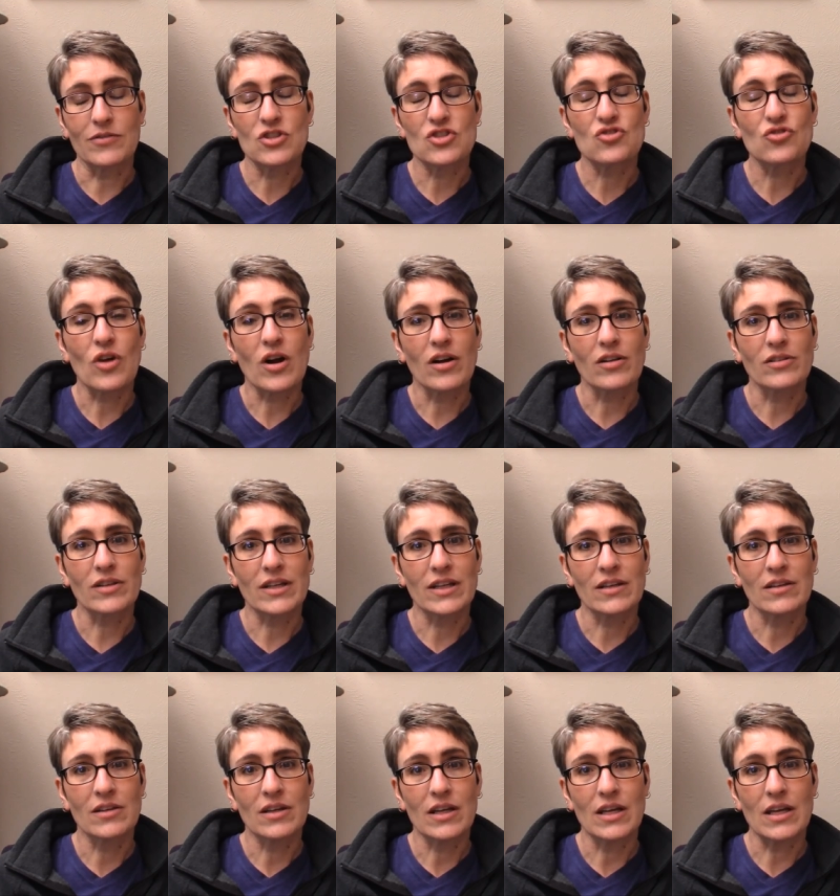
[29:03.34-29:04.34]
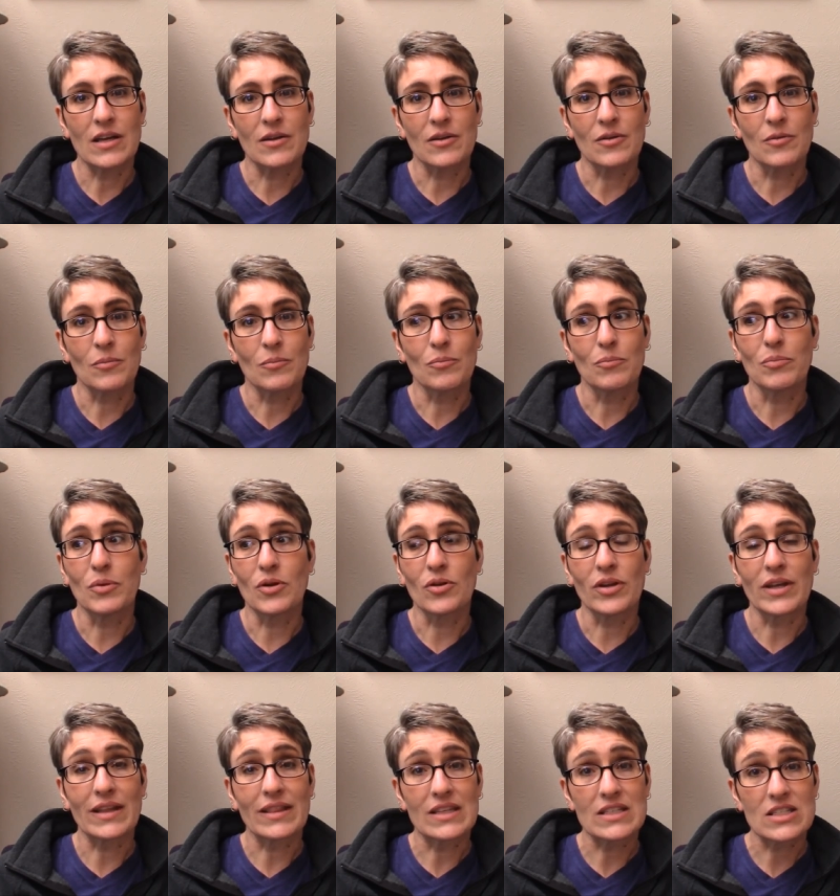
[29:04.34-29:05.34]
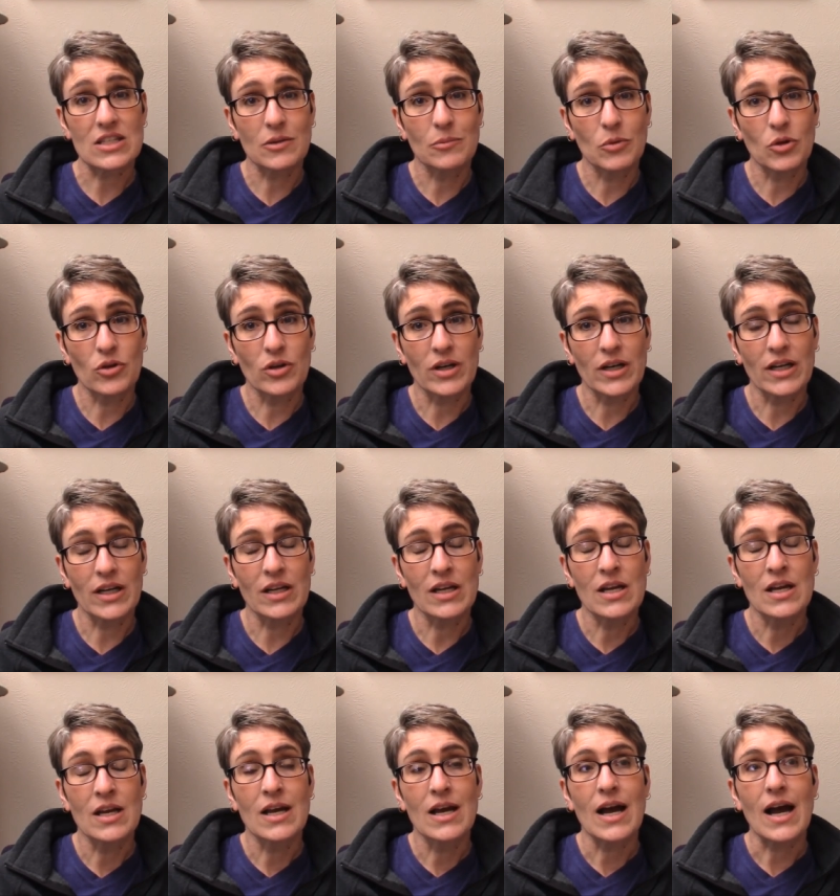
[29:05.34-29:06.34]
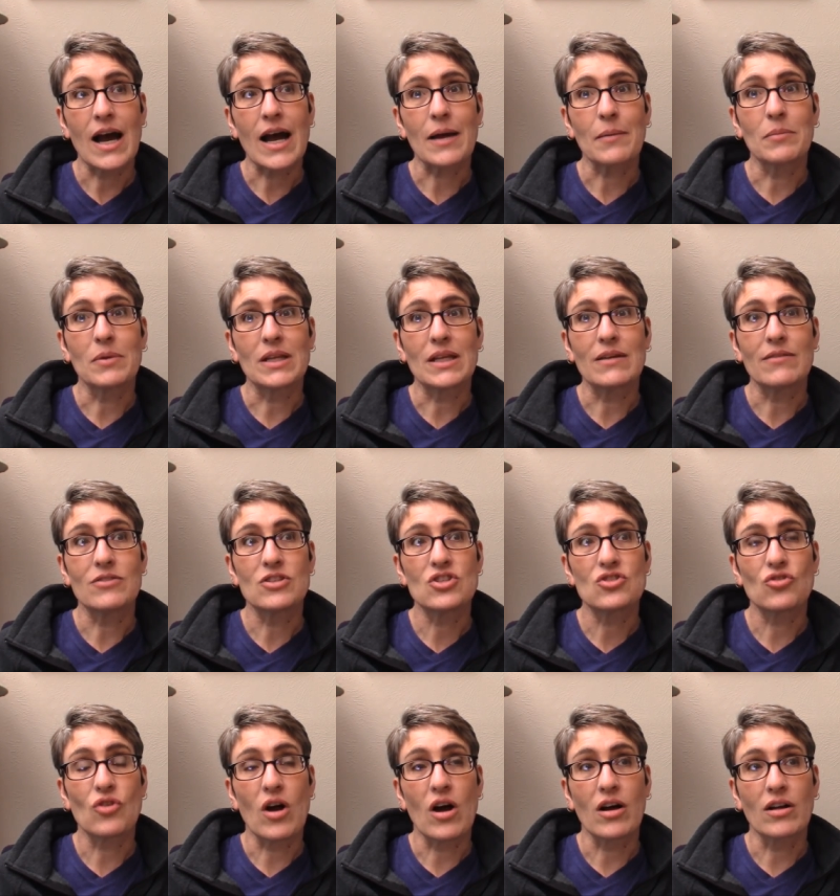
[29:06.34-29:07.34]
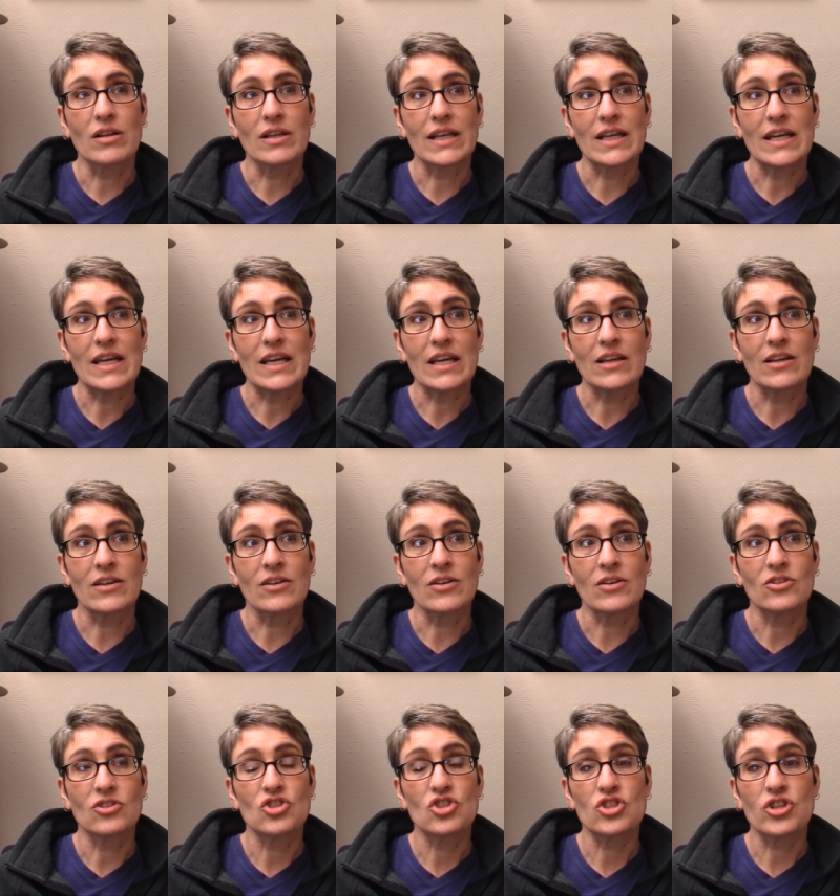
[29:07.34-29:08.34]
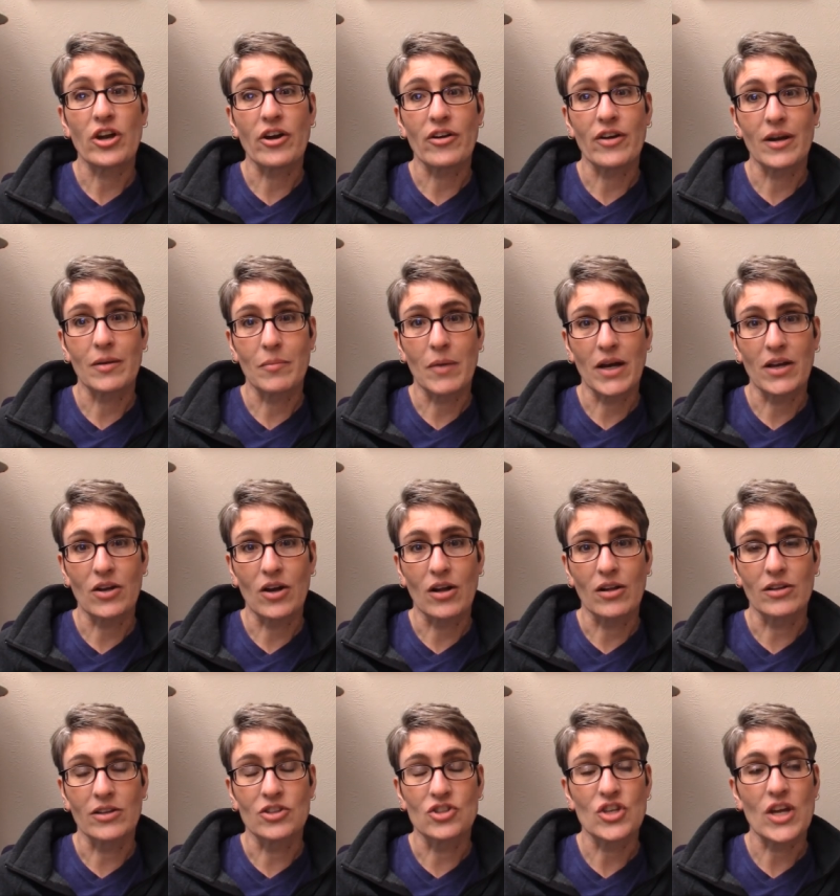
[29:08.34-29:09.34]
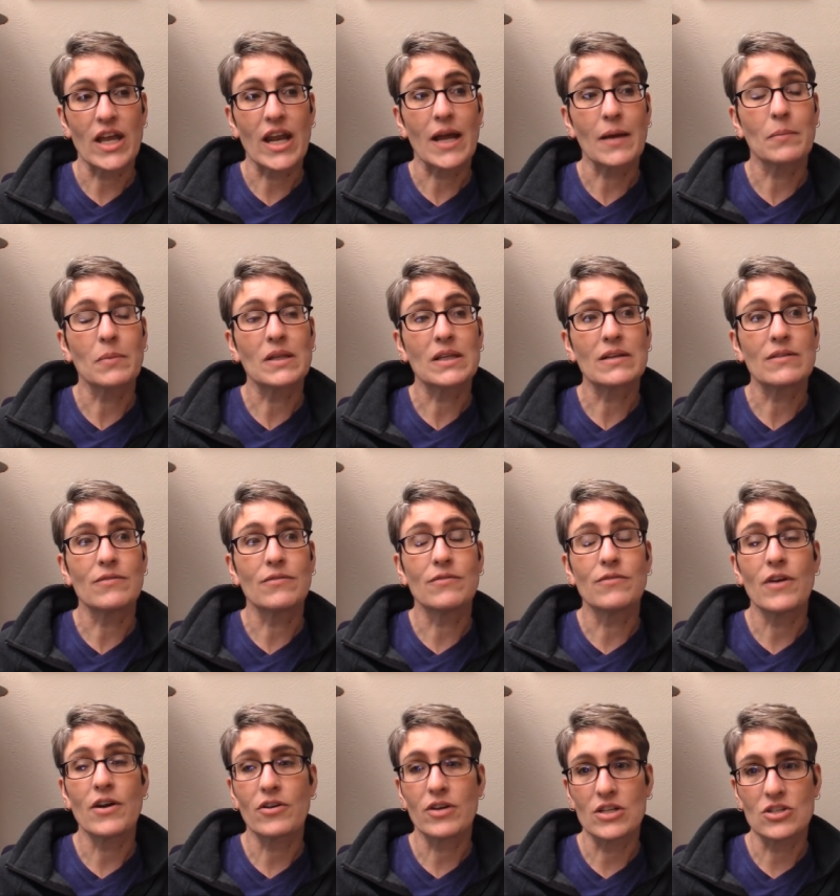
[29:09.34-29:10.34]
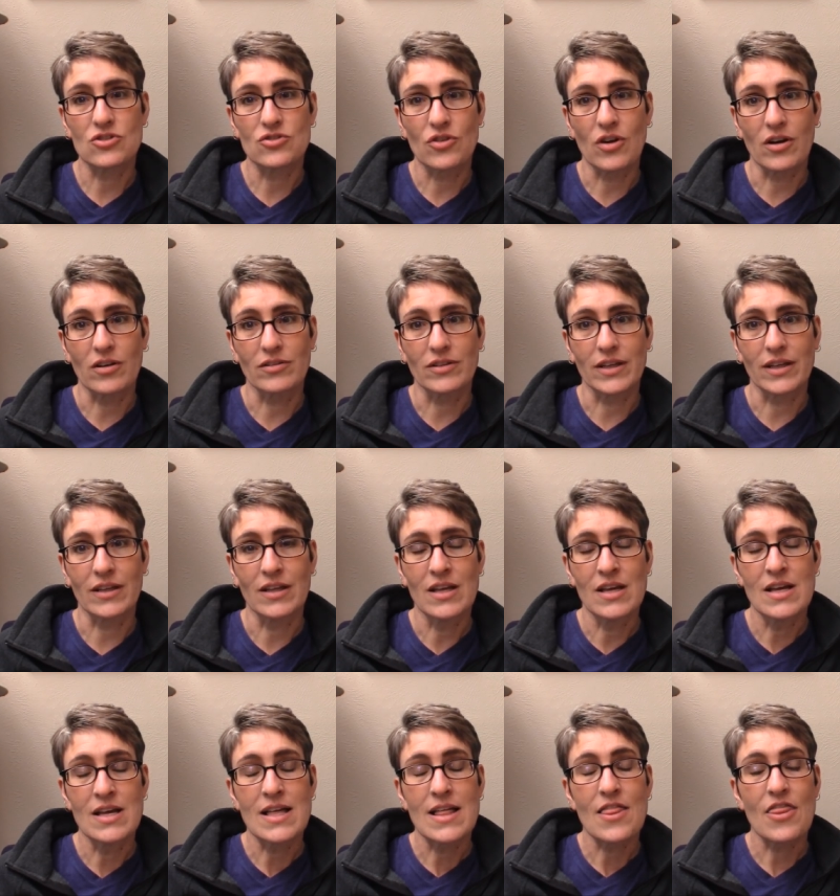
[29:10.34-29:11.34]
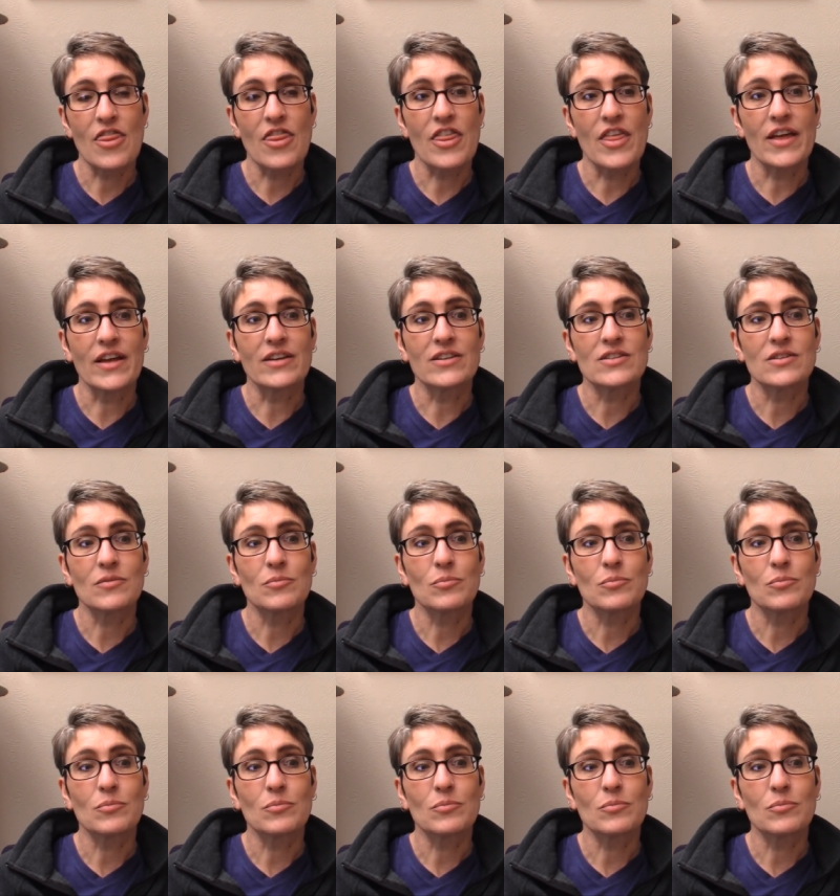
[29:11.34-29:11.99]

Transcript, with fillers: strongly in building this community. I believe strongly in sharing my knowledge. And I believe very strongly that